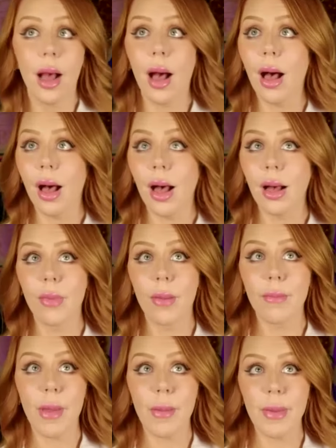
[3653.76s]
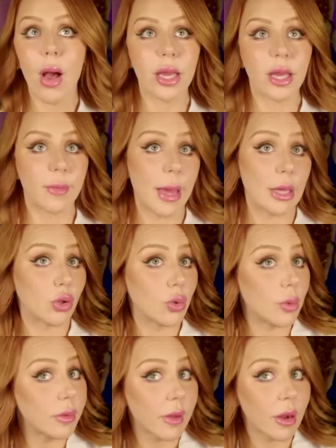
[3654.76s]
um, maybe
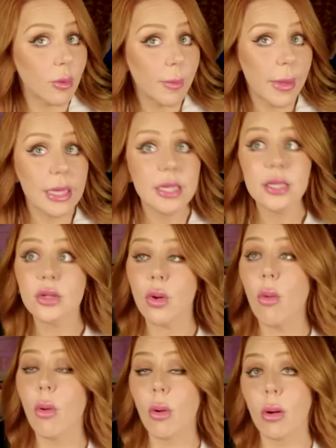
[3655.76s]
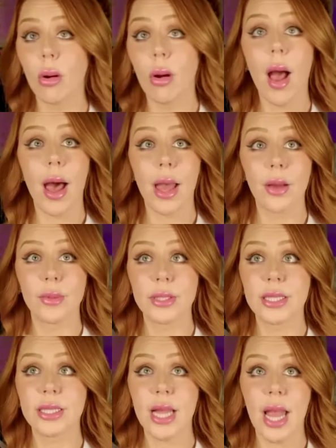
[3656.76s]
occupational therapist, or I would
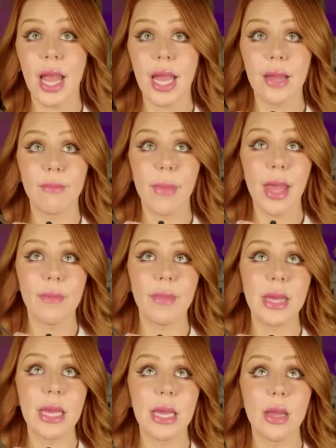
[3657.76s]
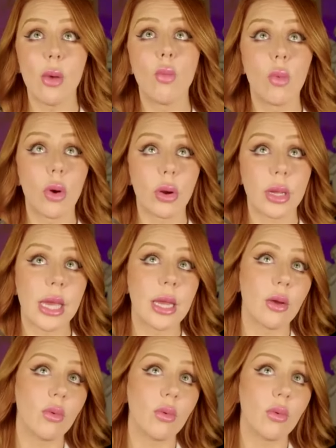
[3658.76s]
say maybe working